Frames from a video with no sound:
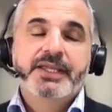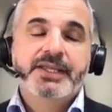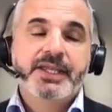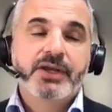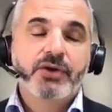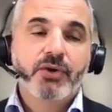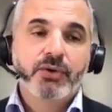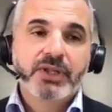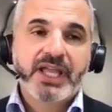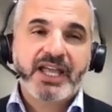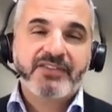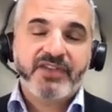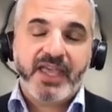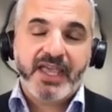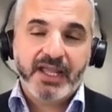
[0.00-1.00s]
and the go
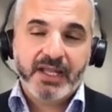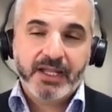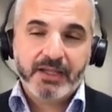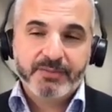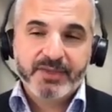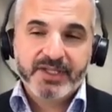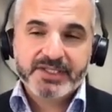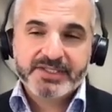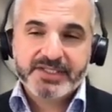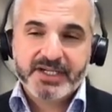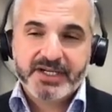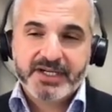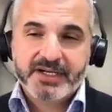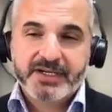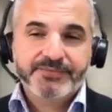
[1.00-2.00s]
live elements
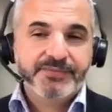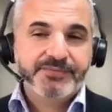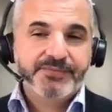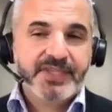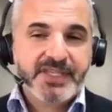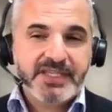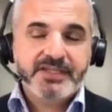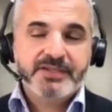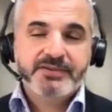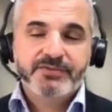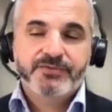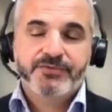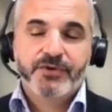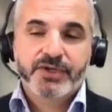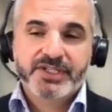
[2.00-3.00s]
are key
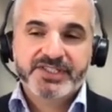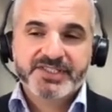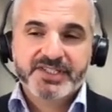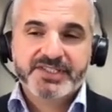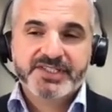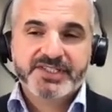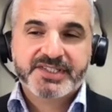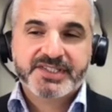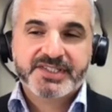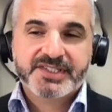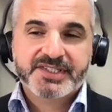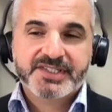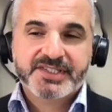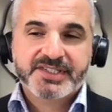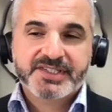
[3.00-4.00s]
for the
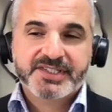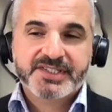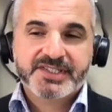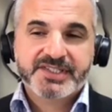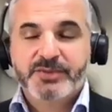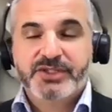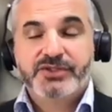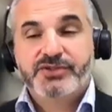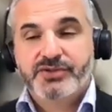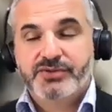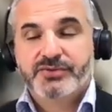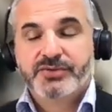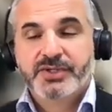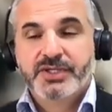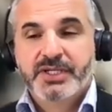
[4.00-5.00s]
success of the engagement
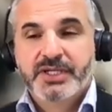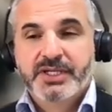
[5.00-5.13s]
too.